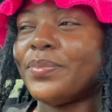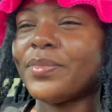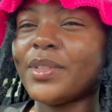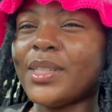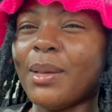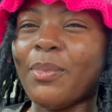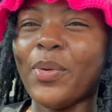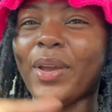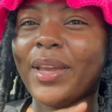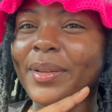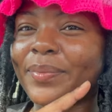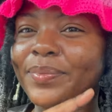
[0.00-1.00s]

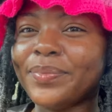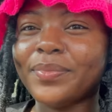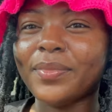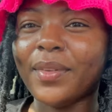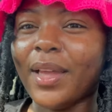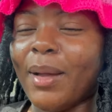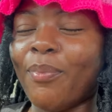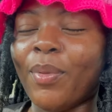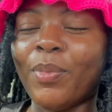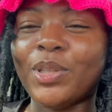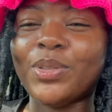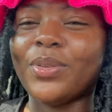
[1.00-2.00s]
somewhere. I'm
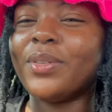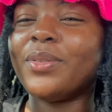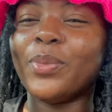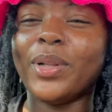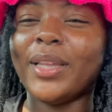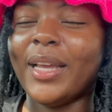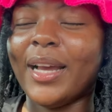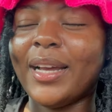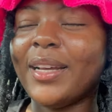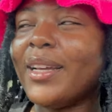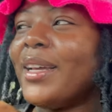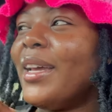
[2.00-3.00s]
not sure. Well, here.
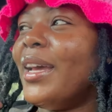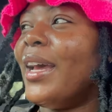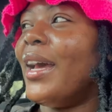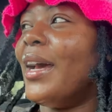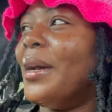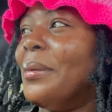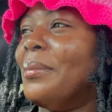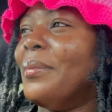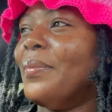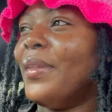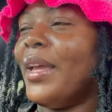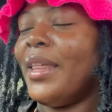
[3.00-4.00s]

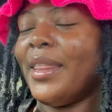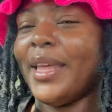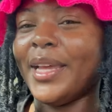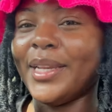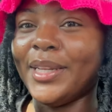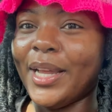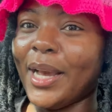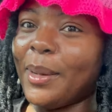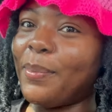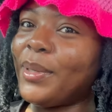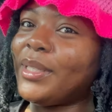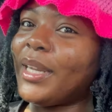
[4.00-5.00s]
And then, yeah.
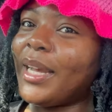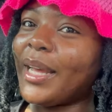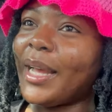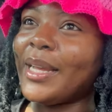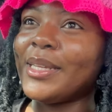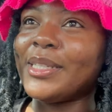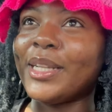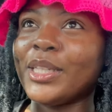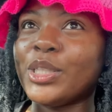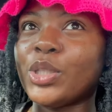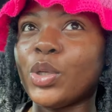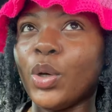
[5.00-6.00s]
But yeah, guys,
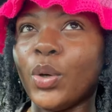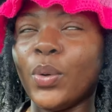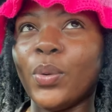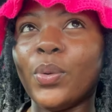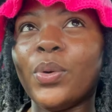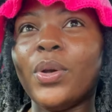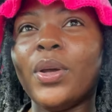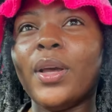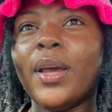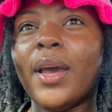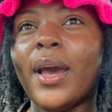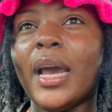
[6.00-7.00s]
let's go.
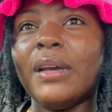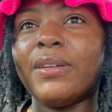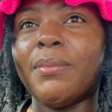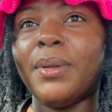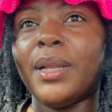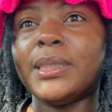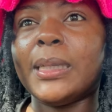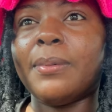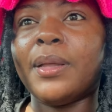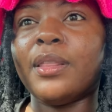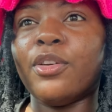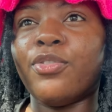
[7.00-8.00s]
I have been shop
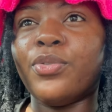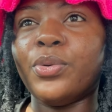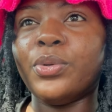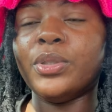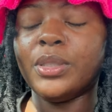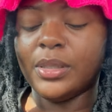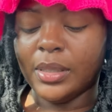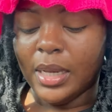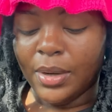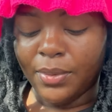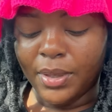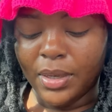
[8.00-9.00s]
at the fruits. I
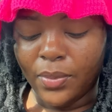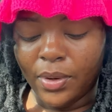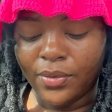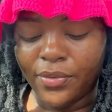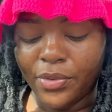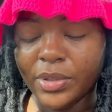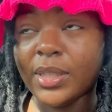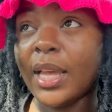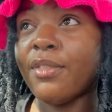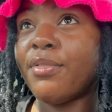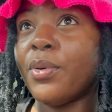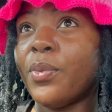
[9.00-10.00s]
really want fruits. They
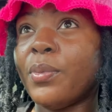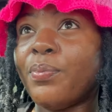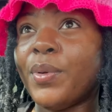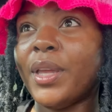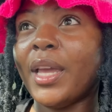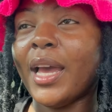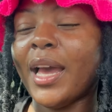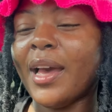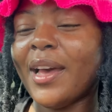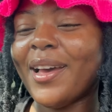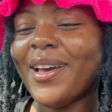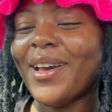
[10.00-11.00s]
have a wimpy
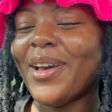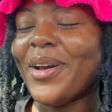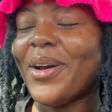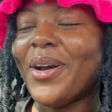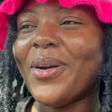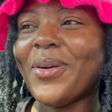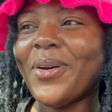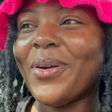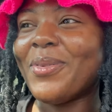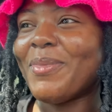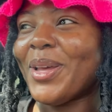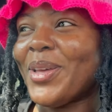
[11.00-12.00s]
here. Oh,
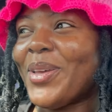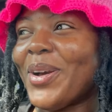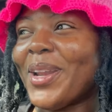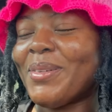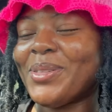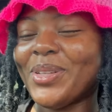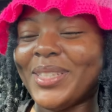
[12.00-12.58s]
my God. I'm so